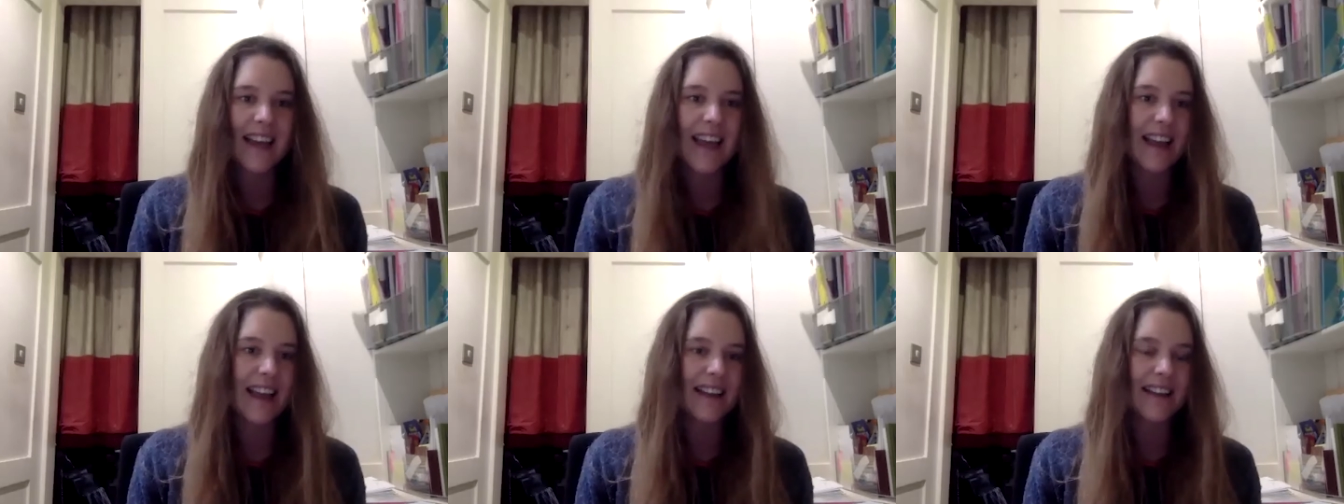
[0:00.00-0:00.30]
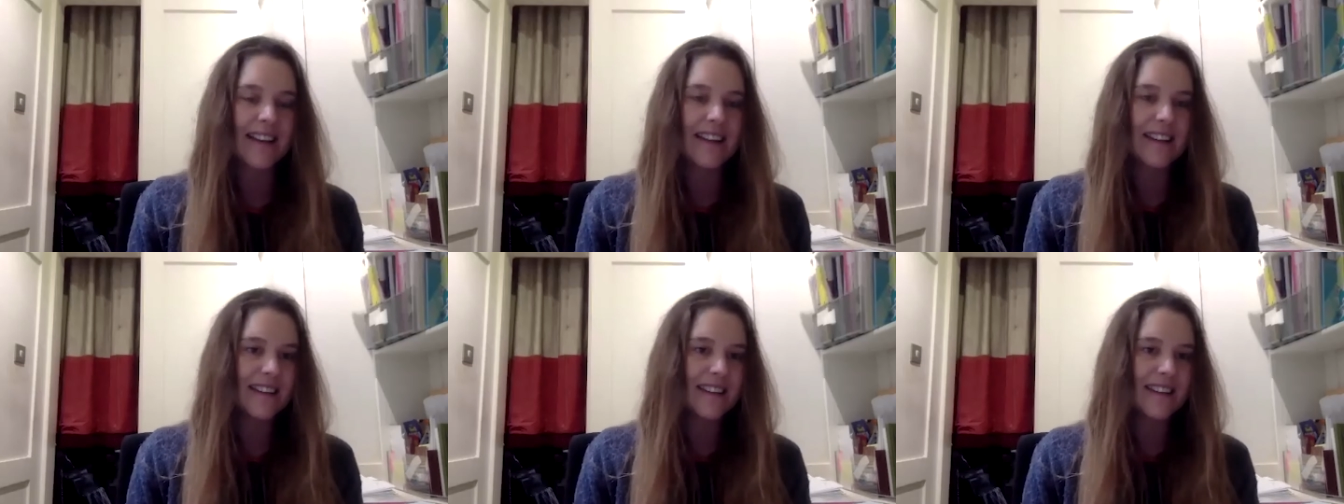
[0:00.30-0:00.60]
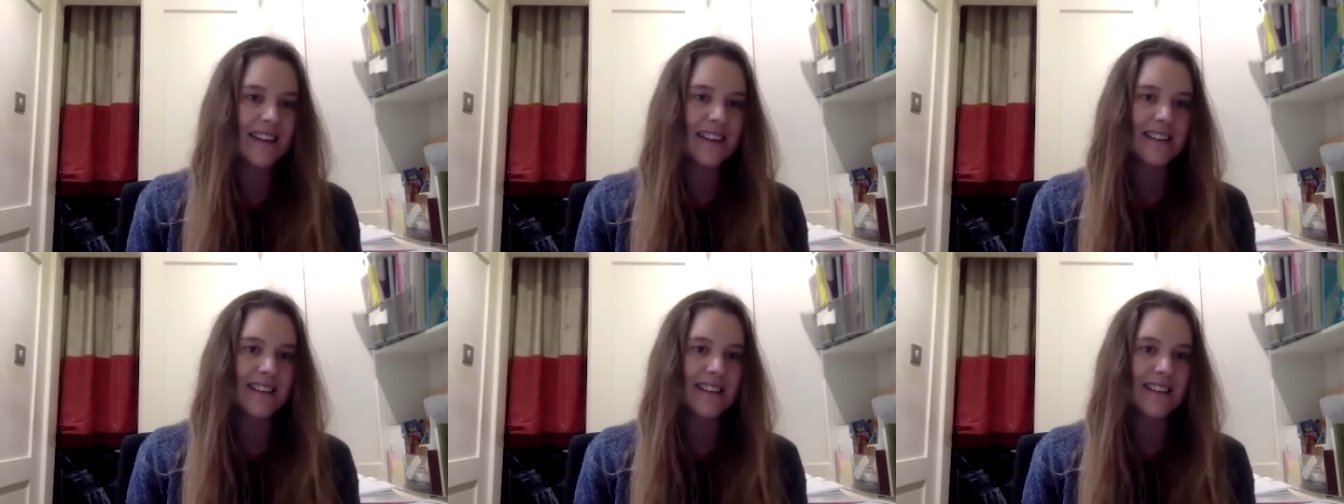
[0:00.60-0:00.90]
in
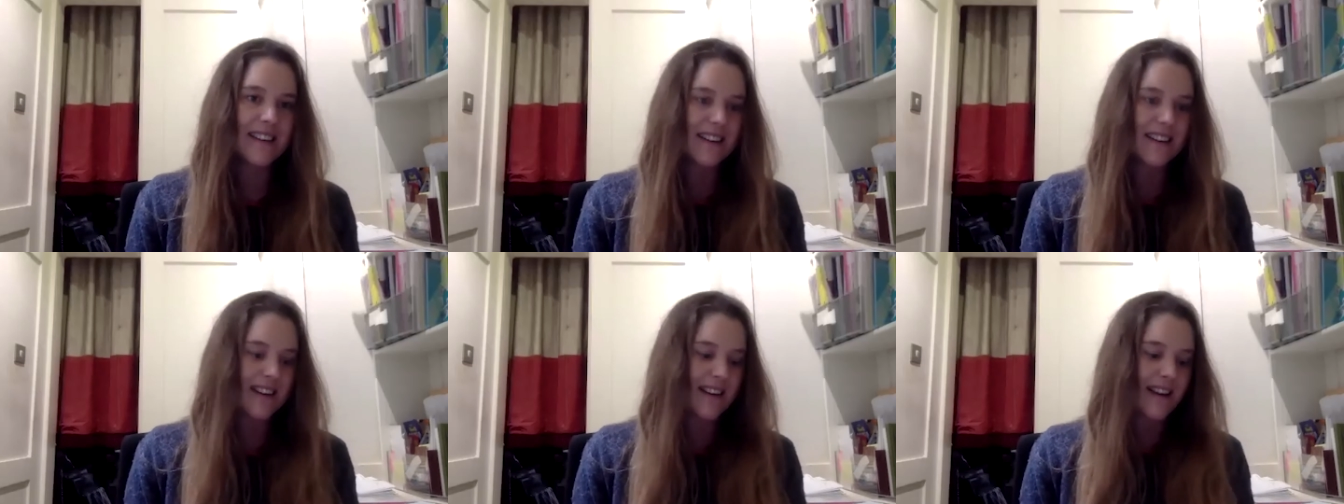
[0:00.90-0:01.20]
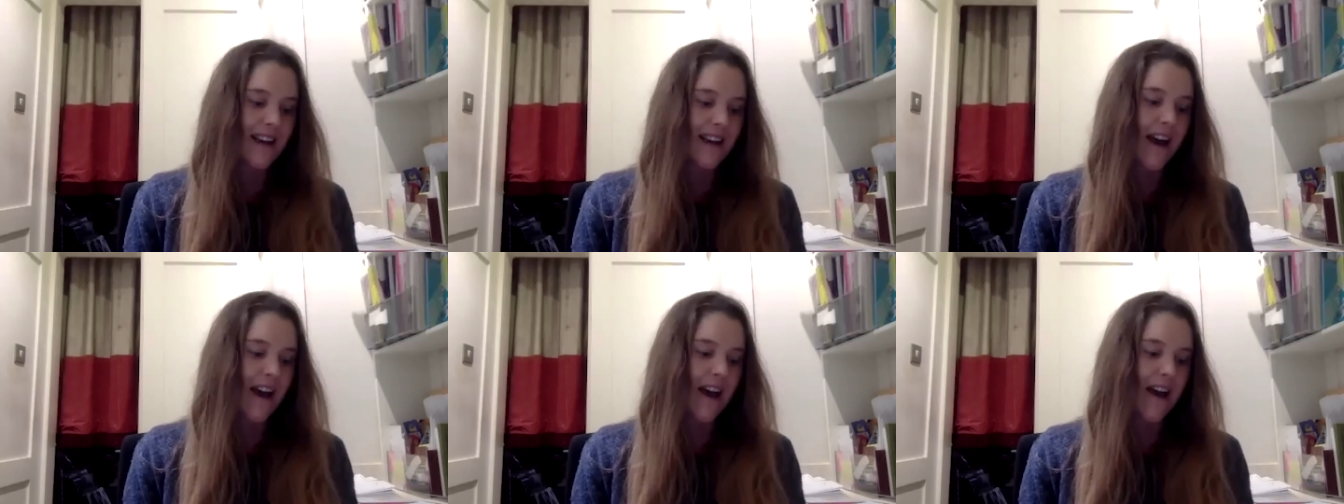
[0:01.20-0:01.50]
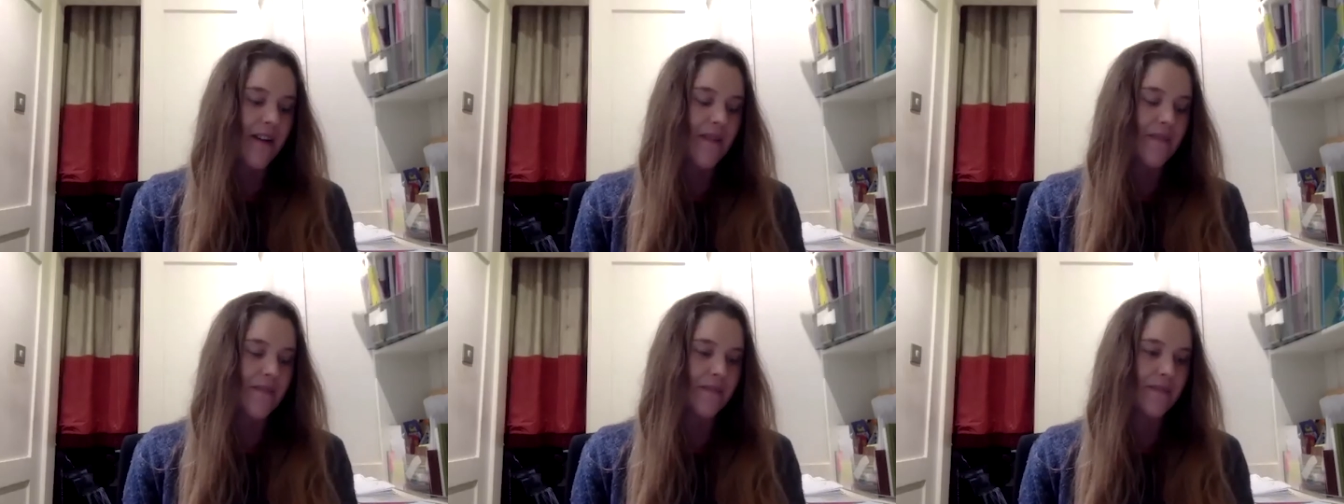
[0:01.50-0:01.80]
until
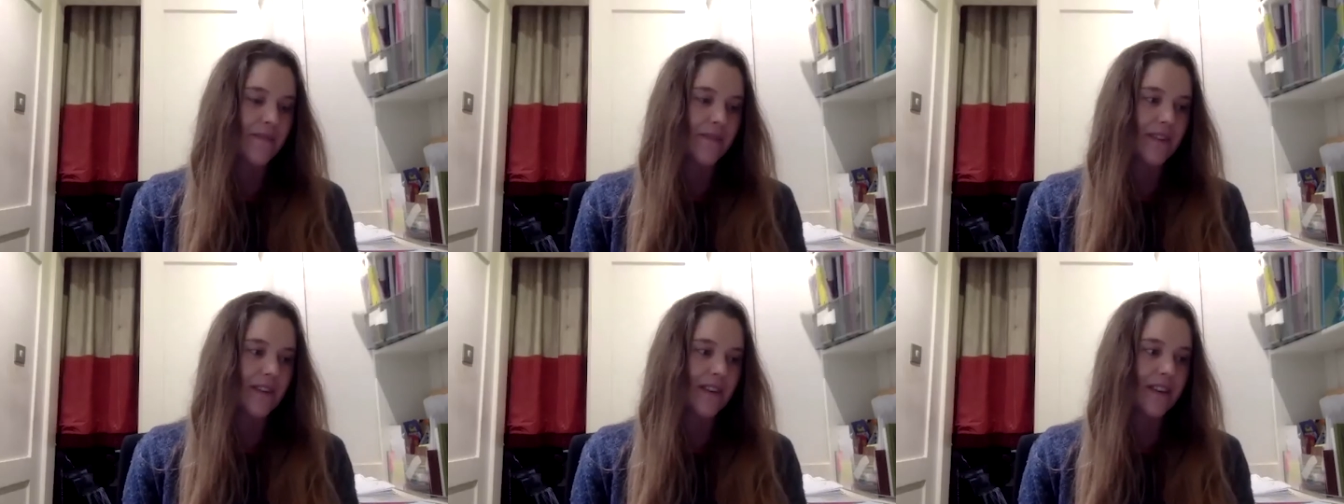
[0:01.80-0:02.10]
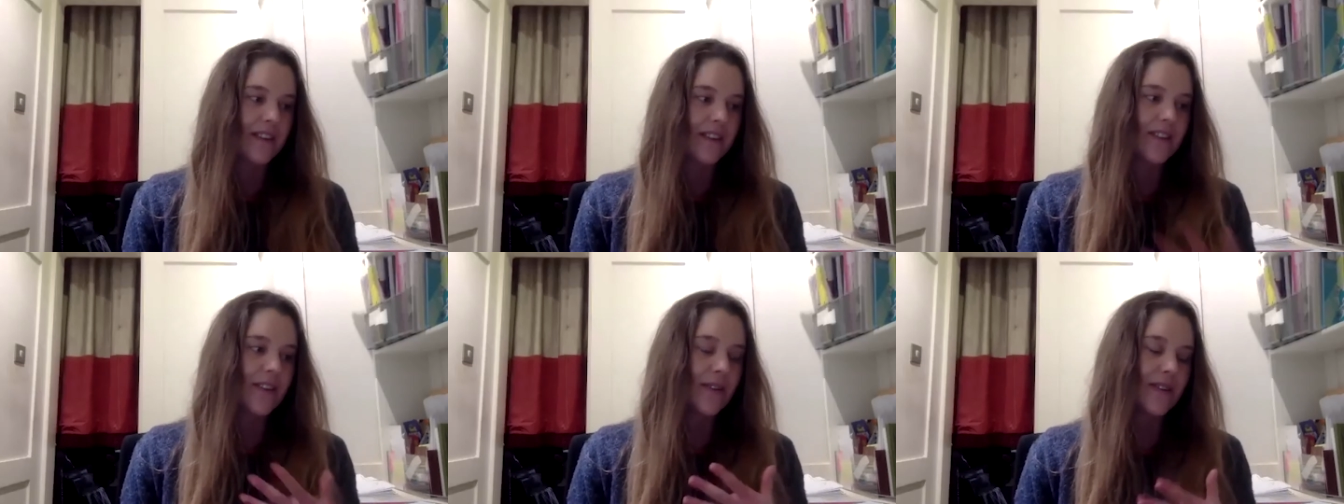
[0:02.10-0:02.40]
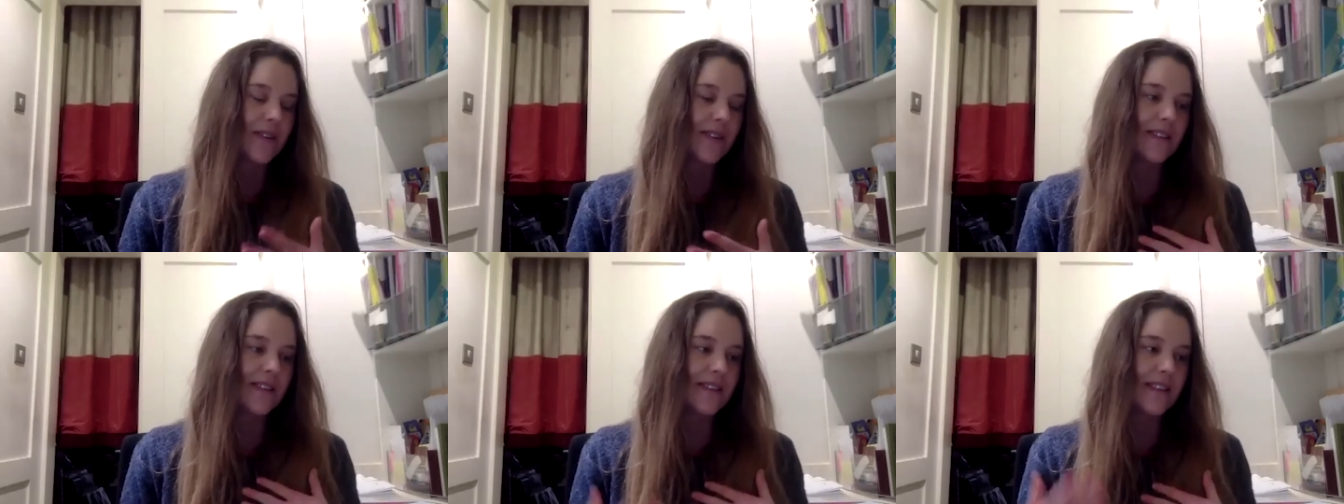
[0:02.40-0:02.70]

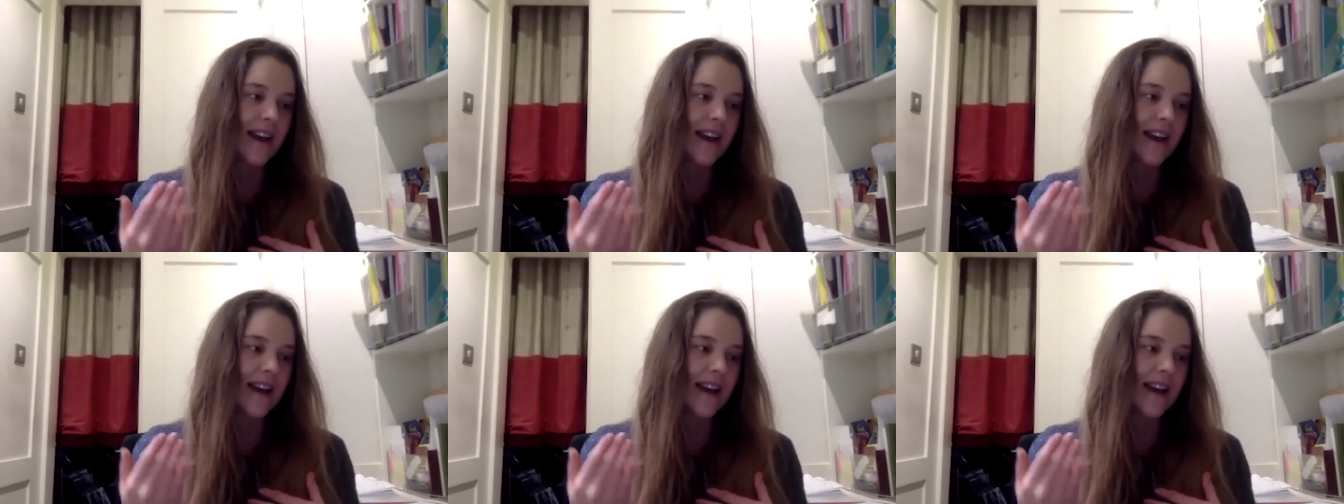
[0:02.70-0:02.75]
so